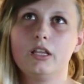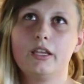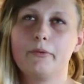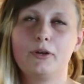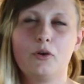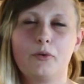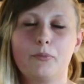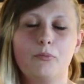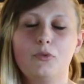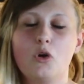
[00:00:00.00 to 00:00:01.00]
There were
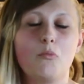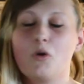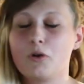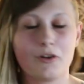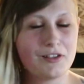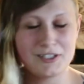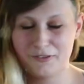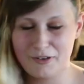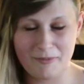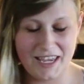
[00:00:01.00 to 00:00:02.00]
no morals
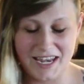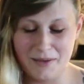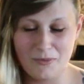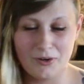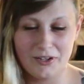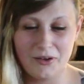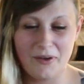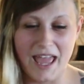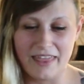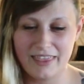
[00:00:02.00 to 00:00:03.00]
for me anymore,
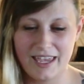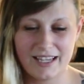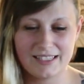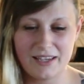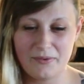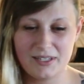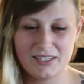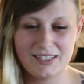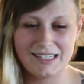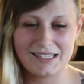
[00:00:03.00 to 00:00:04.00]
no ethics. It
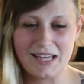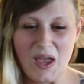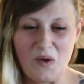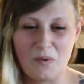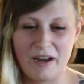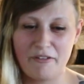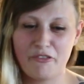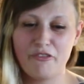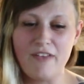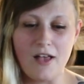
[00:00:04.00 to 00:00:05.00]
was just whatever
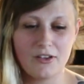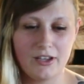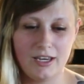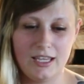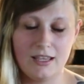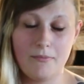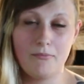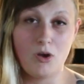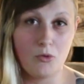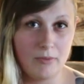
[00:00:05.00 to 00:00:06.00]
felt good in the
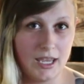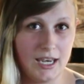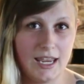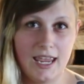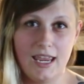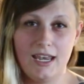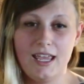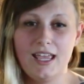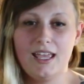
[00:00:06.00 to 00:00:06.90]
moment, and